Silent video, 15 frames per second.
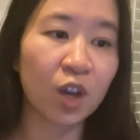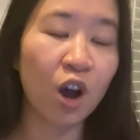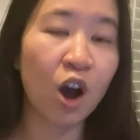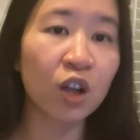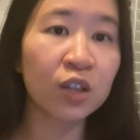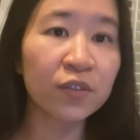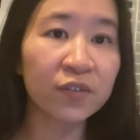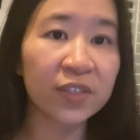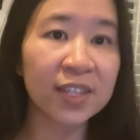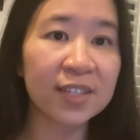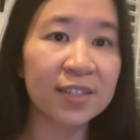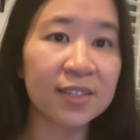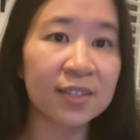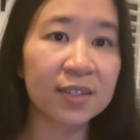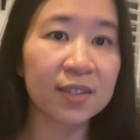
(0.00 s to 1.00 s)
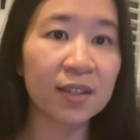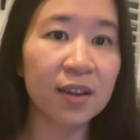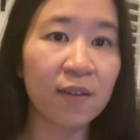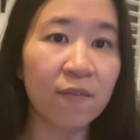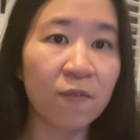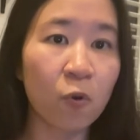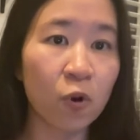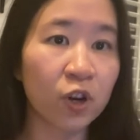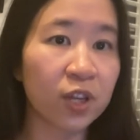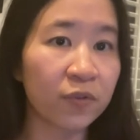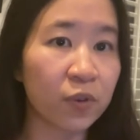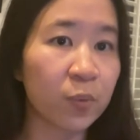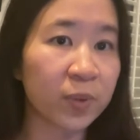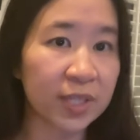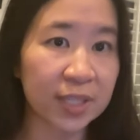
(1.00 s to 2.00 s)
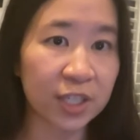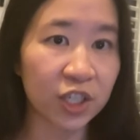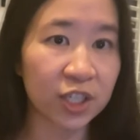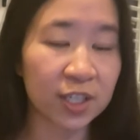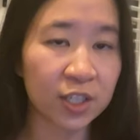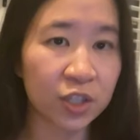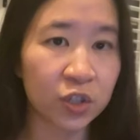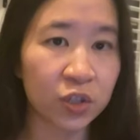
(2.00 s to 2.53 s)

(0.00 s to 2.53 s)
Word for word: all of these four different positions,